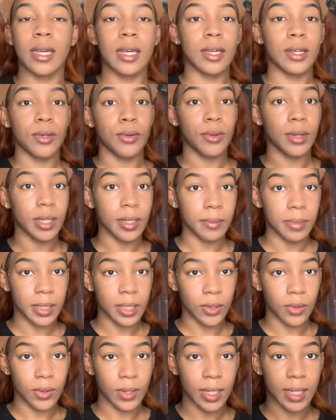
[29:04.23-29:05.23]
We're gonna put
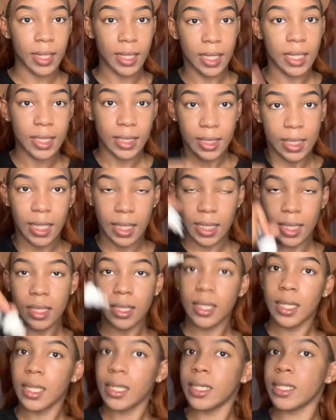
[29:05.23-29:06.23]
on the second
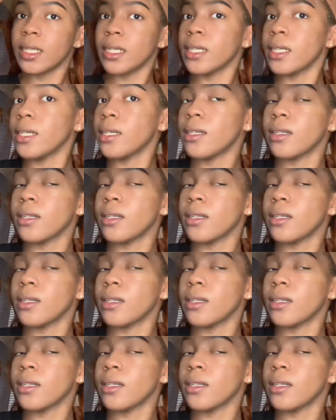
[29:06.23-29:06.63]
layer.